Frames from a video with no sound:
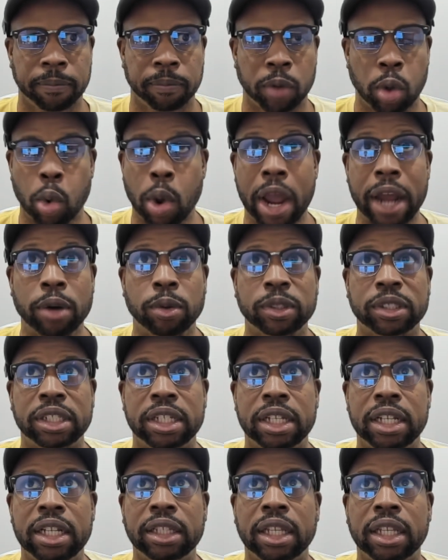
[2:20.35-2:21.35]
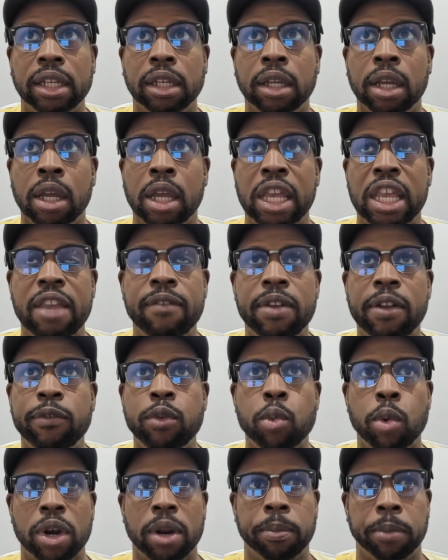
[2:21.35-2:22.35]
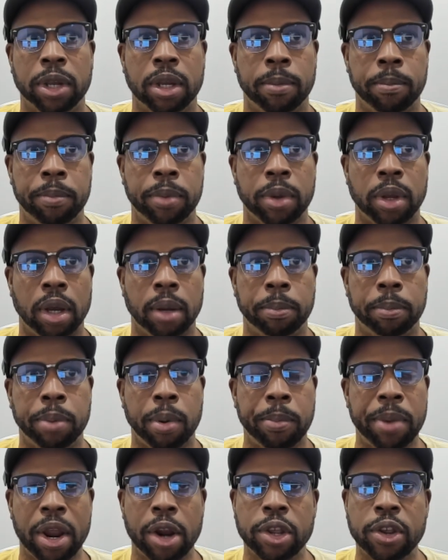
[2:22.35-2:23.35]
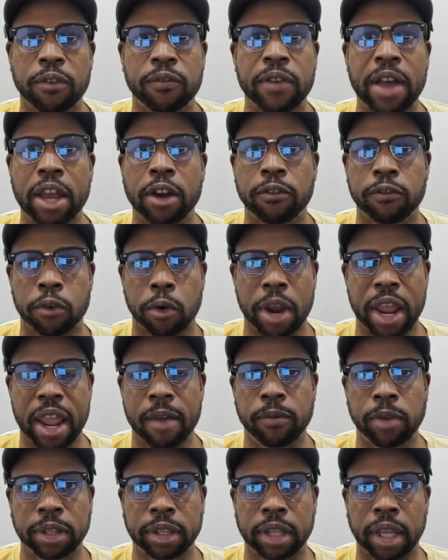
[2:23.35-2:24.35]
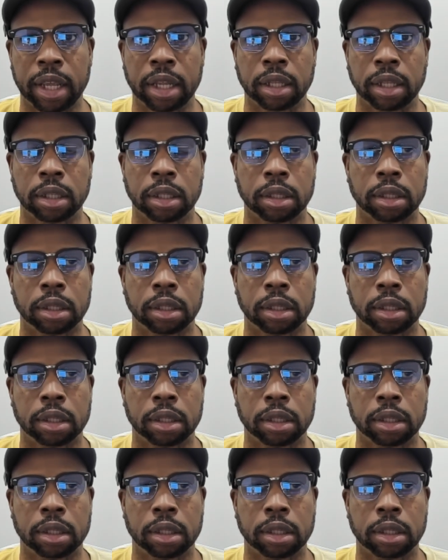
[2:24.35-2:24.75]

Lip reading: or I don't see anything, even if you want to prepare your fighter for everything,